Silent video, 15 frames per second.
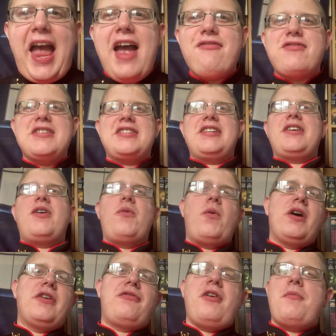Every single
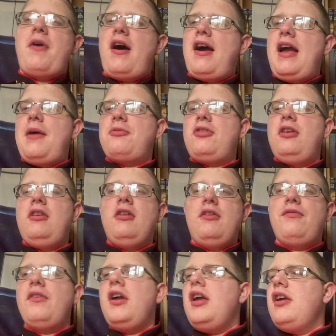one of them I absolutely
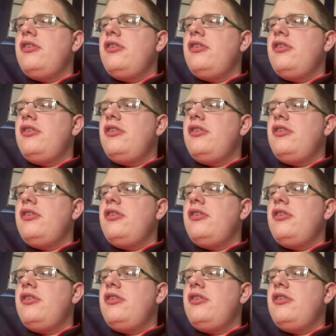love.